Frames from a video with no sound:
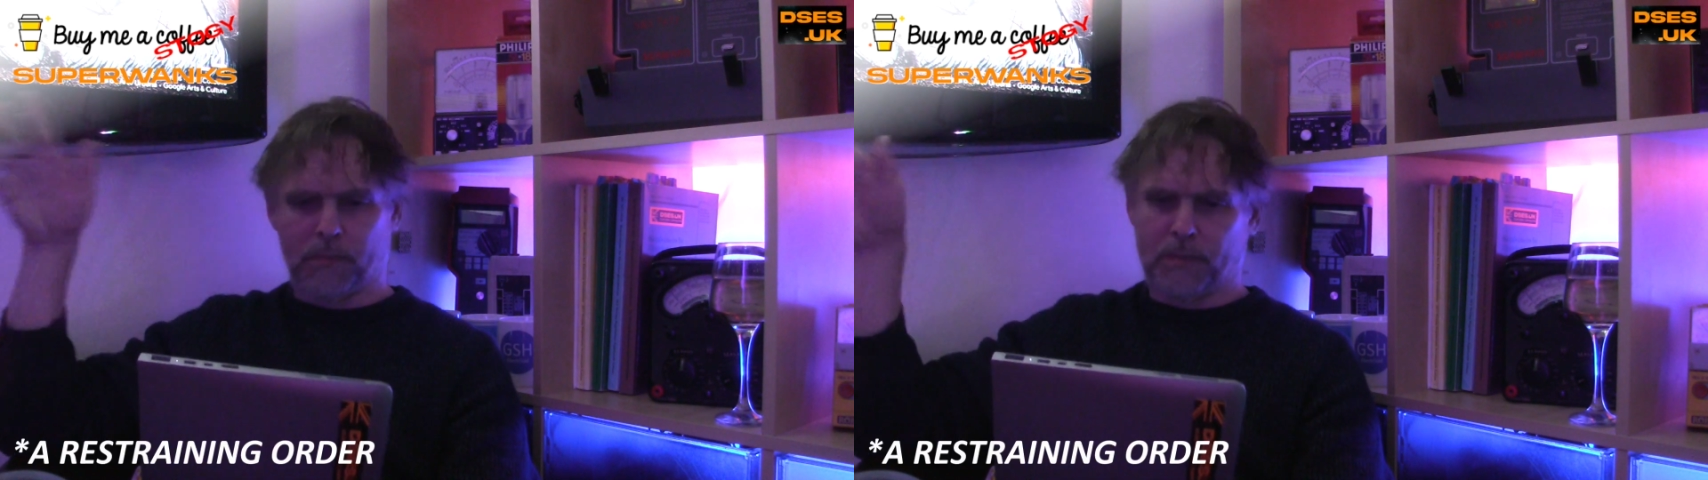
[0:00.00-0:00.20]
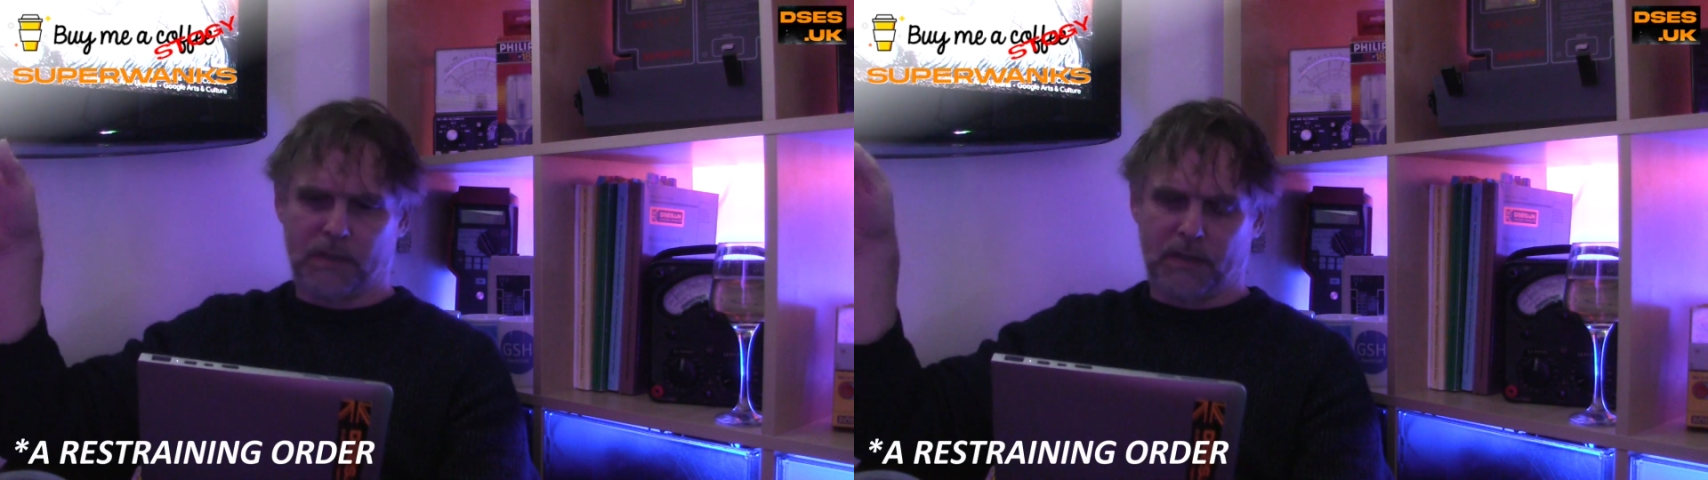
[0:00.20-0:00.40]

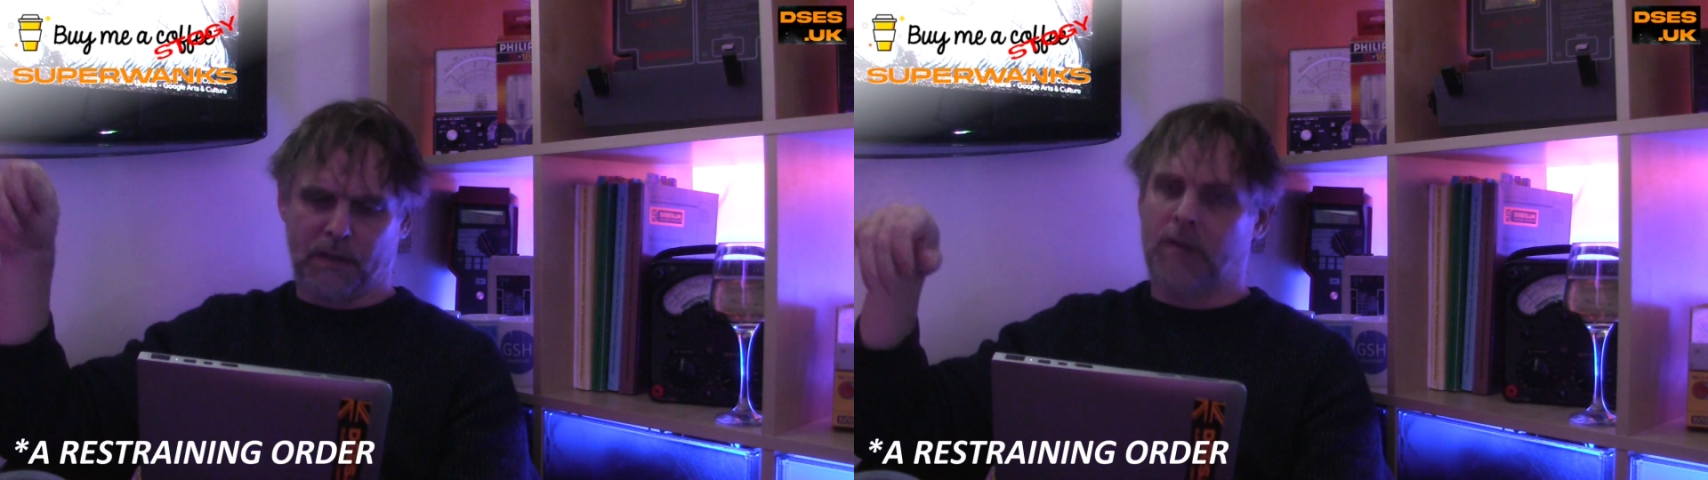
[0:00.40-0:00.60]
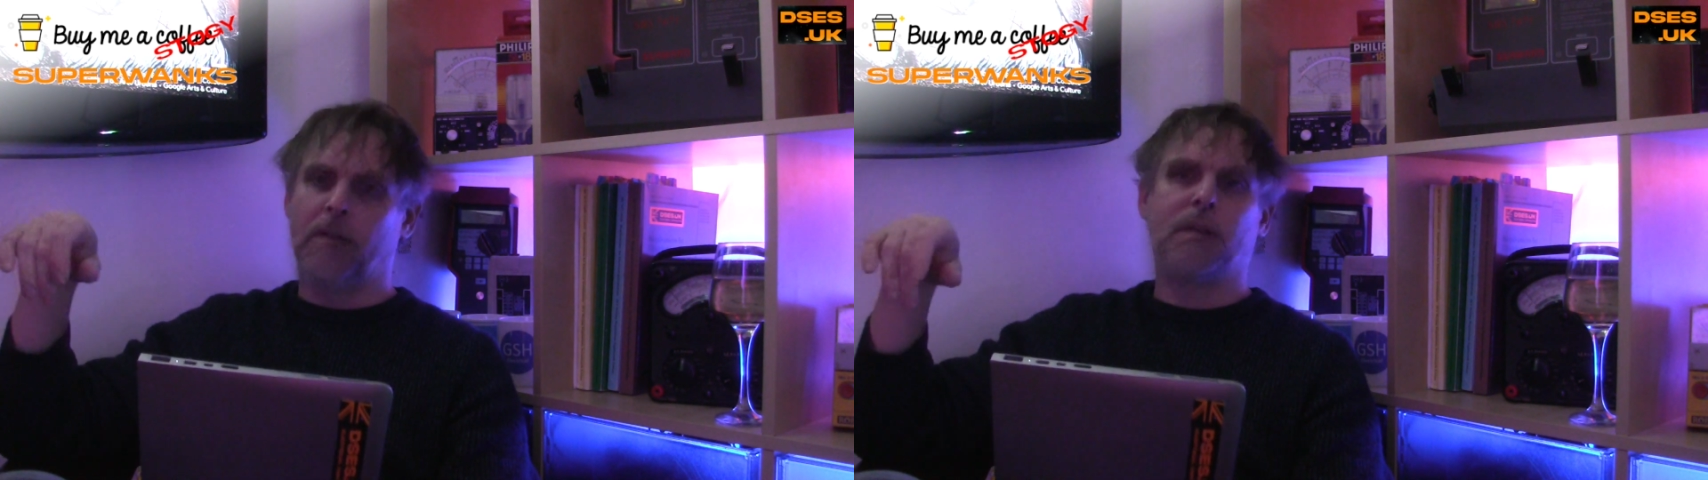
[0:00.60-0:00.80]

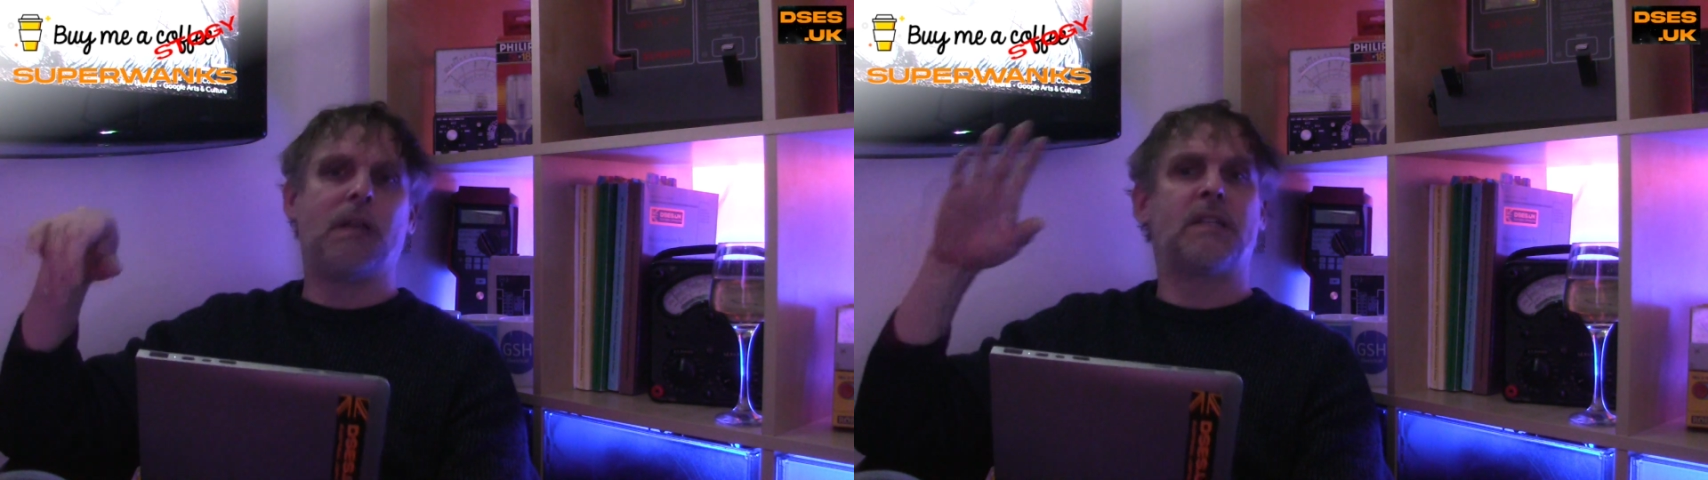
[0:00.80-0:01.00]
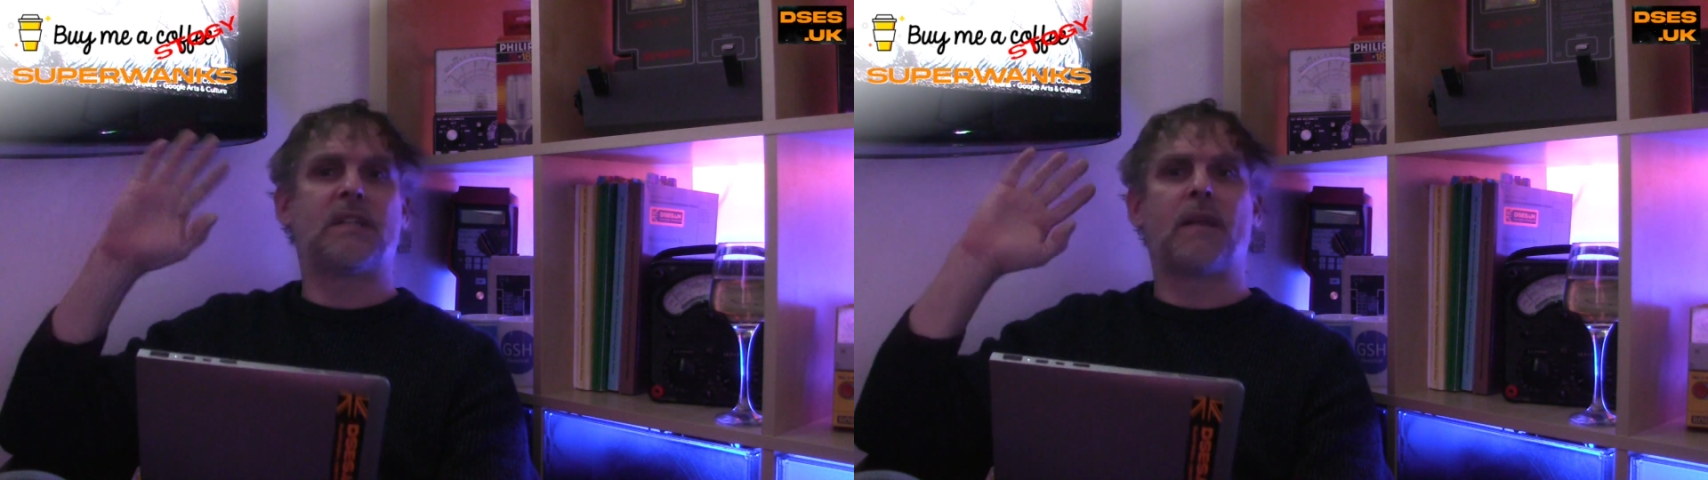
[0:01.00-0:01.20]

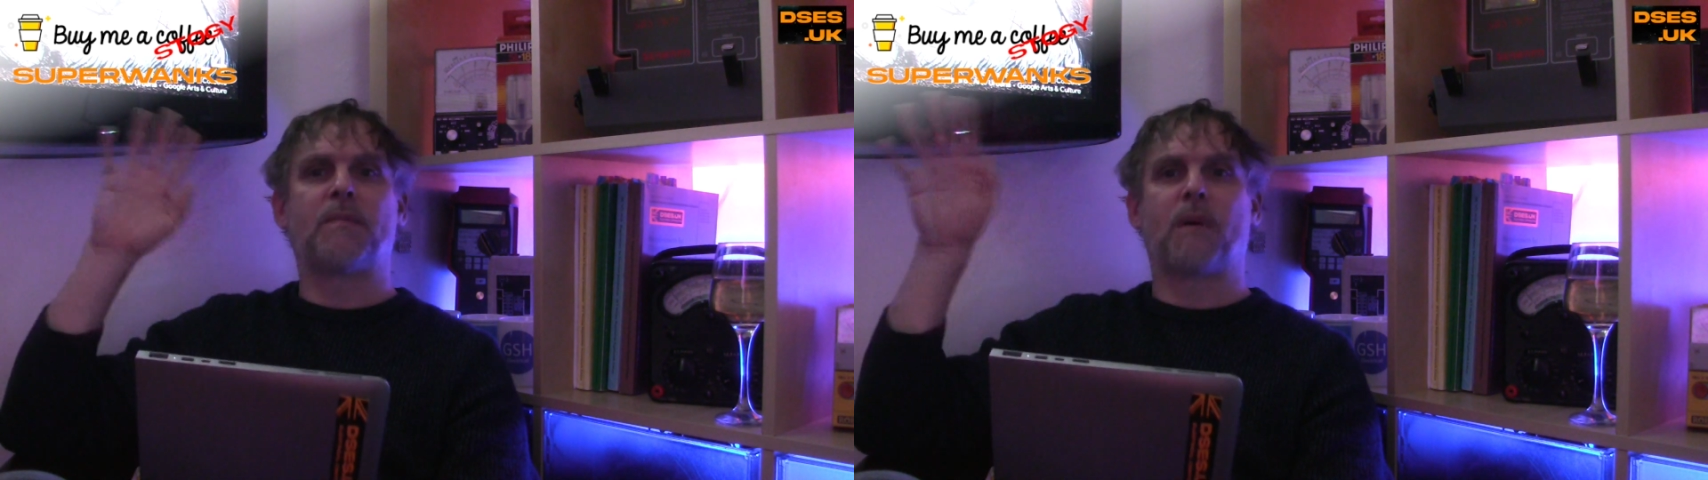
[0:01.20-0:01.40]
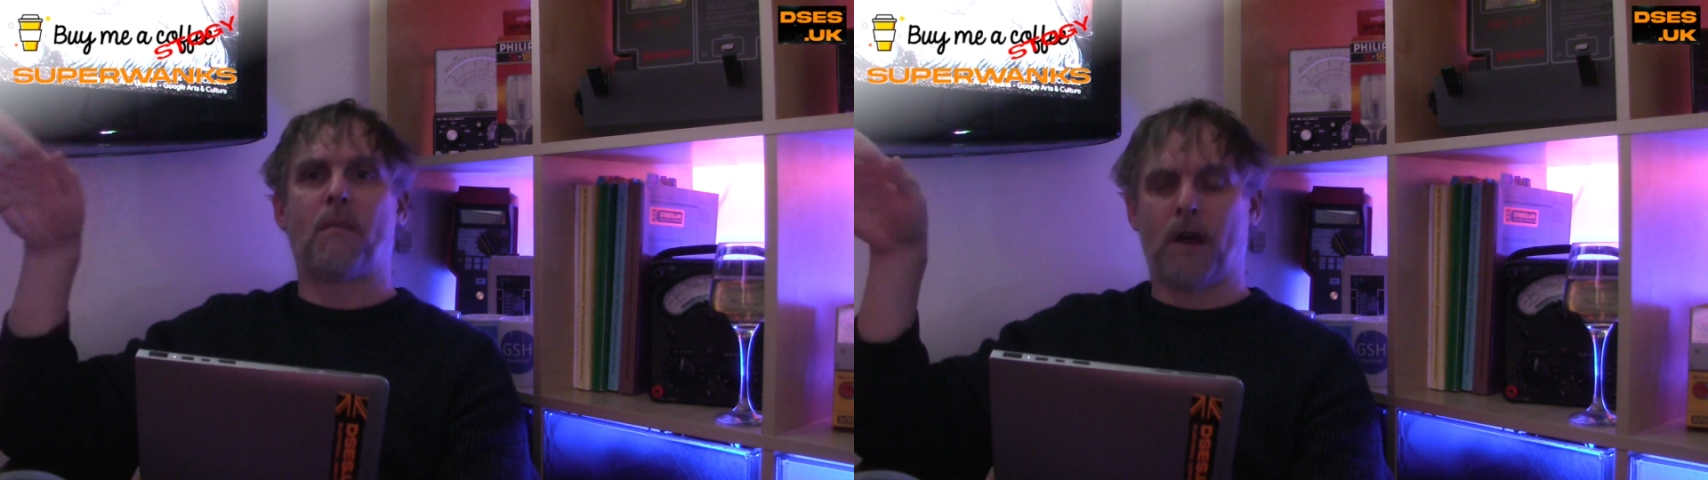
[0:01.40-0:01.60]
It slips
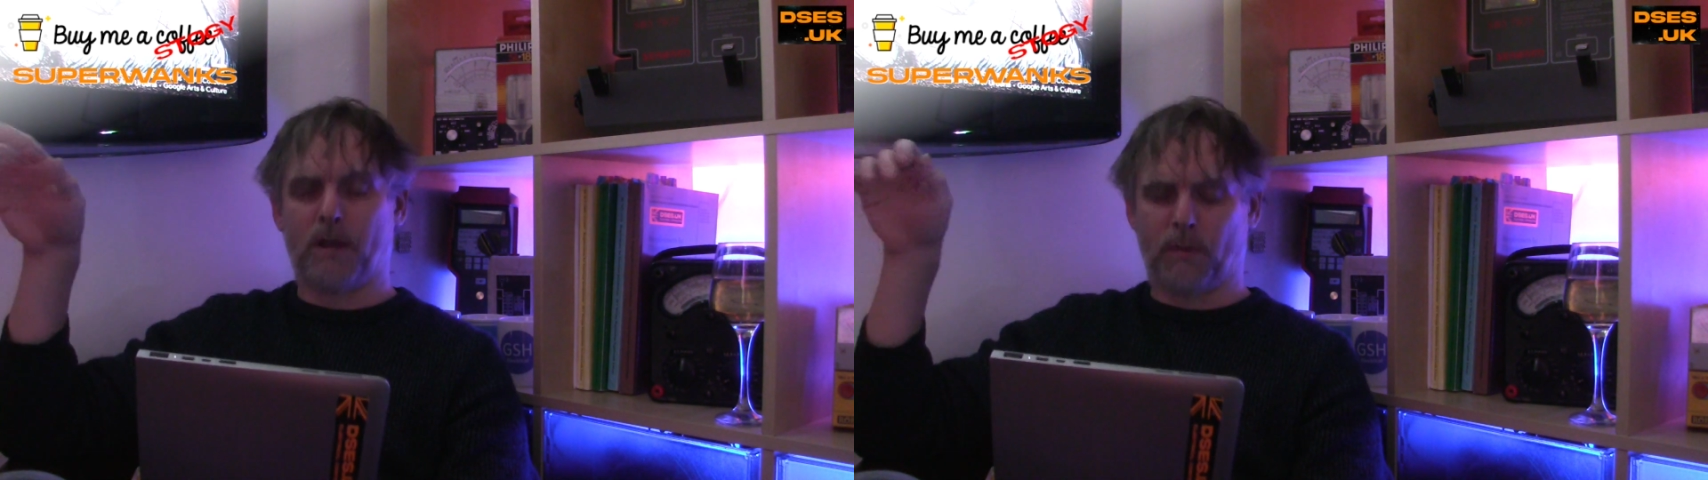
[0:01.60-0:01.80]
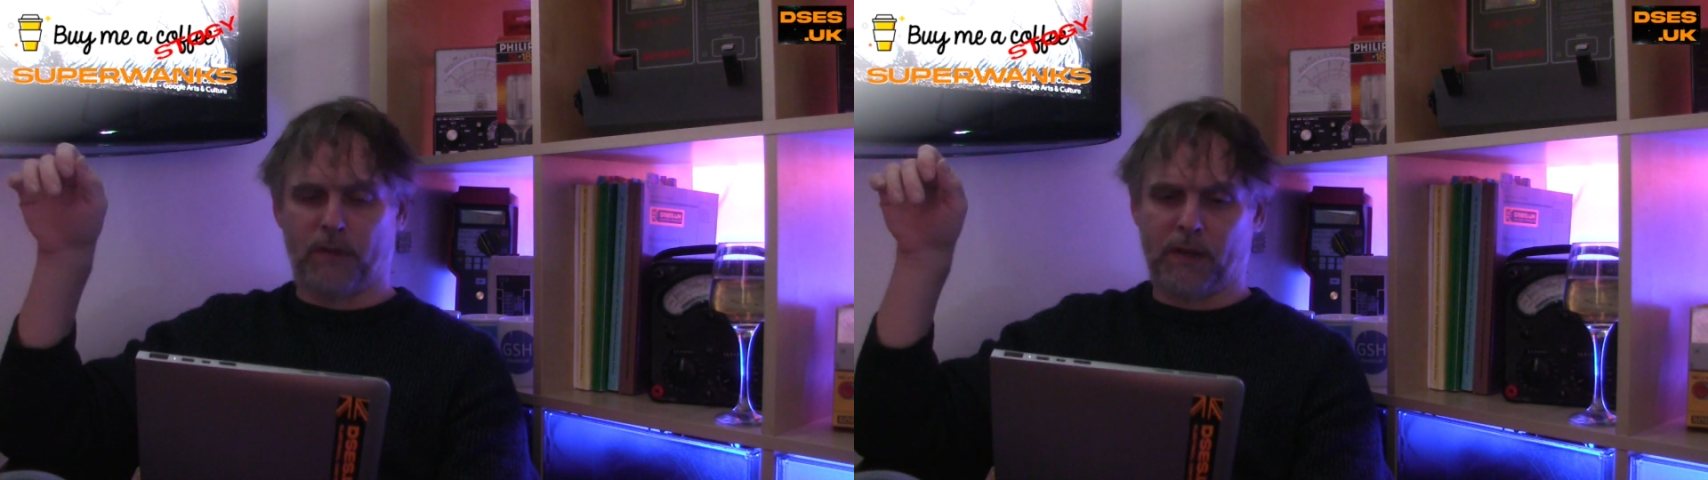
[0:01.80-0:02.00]
my mind what they